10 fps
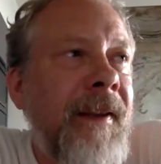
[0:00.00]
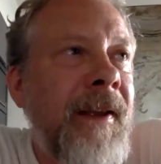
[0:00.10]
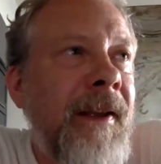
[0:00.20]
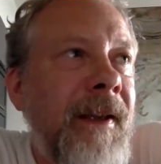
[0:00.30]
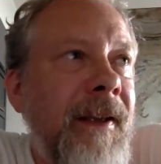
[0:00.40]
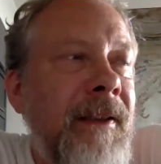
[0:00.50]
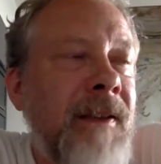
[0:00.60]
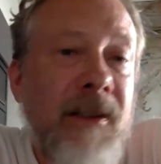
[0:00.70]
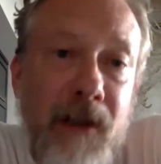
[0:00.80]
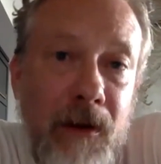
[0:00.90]
It
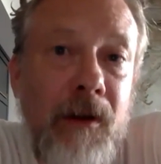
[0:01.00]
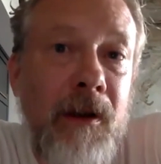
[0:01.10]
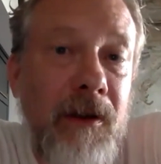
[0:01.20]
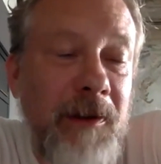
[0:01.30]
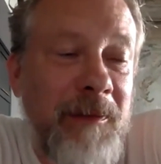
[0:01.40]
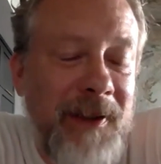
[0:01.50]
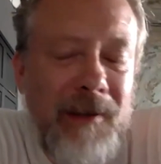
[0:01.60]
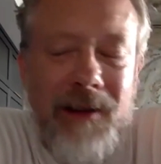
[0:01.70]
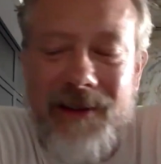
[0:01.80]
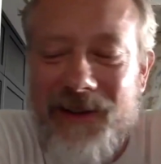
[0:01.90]
doesn't look good.
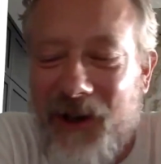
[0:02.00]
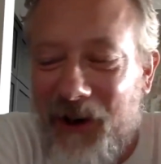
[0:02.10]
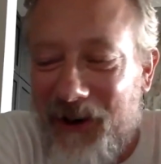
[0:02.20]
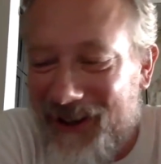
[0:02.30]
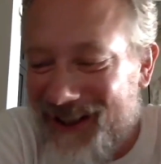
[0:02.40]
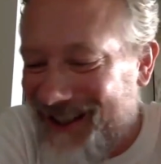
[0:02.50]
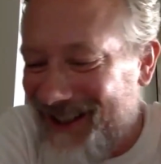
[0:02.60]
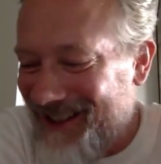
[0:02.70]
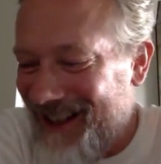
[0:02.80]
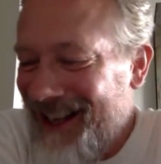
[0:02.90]
Sorry to
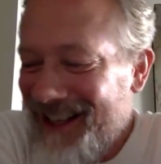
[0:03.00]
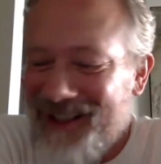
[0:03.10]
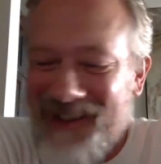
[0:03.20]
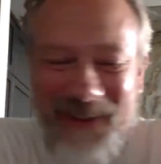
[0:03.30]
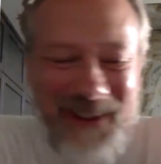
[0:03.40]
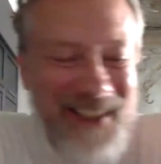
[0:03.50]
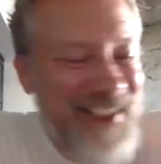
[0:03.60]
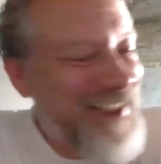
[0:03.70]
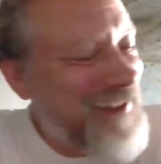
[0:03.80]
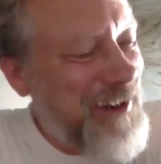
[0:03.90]
say.
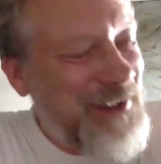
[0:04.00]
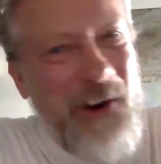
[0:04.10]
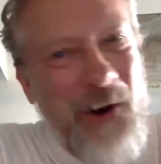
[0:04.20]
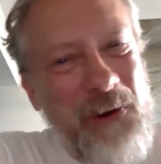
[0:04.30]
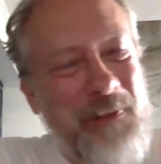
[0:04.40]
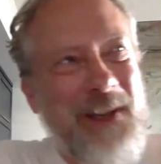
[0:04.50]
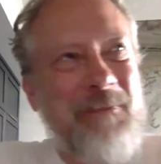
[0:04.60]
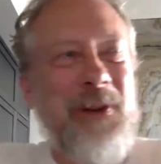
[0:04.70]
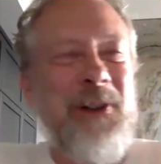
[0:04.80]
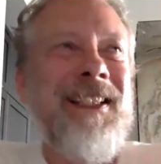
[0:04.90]
It's mostly old
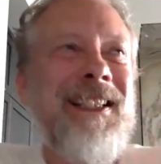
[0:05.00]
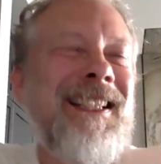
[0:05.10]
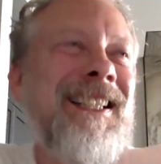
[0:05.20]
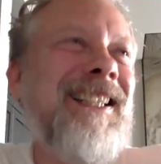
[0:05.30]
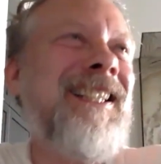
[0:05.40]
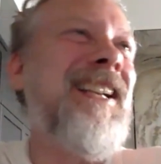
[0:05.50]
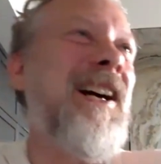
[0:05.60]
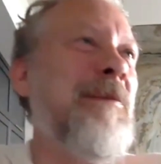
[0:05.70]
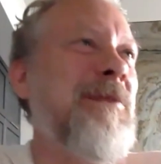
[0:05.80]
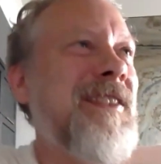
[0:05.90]
people, and
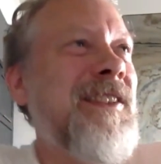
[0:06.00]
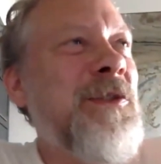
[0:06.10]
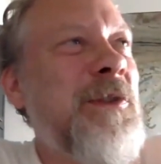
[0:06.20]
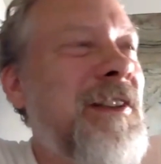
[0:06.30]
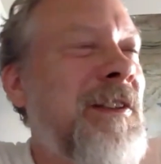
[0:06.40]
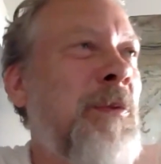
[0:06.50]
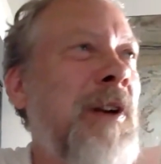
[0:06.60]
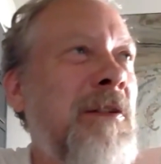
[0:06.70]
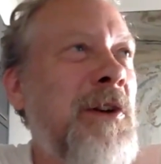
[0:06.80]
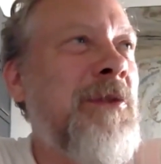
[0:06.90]
I'm soon
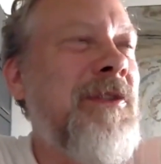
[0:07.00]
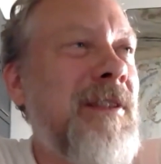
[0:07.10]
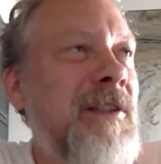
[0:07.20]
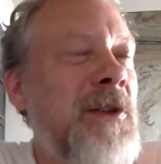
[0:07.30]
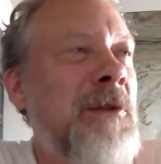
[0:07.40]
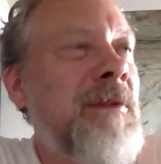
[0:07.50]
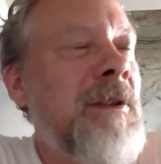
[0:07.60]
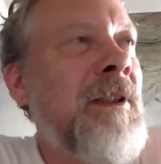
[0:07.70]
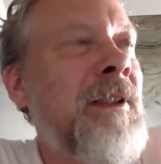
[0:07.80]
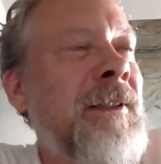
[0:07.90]
one of those too.
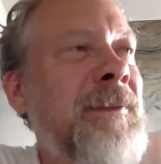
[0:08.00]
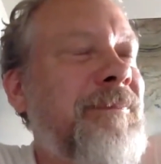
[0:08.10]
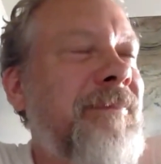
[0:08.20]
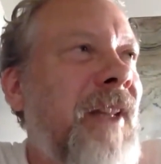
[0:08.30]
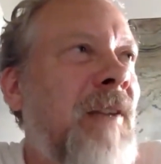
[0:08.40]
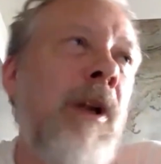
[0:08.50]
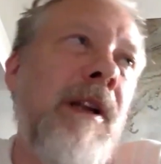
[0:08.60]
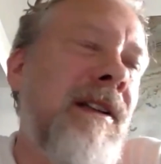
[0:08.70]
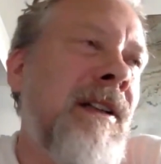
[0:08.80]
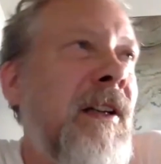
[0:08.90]

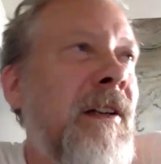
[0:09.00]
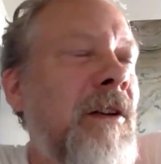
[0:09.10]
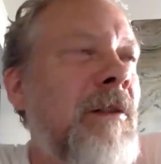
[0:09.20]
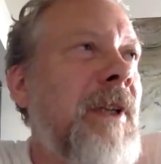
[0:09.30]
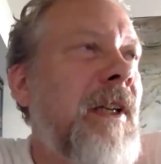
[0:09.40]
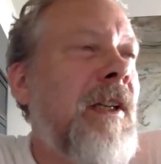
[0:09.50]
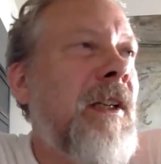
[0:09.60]
Well, I don't know.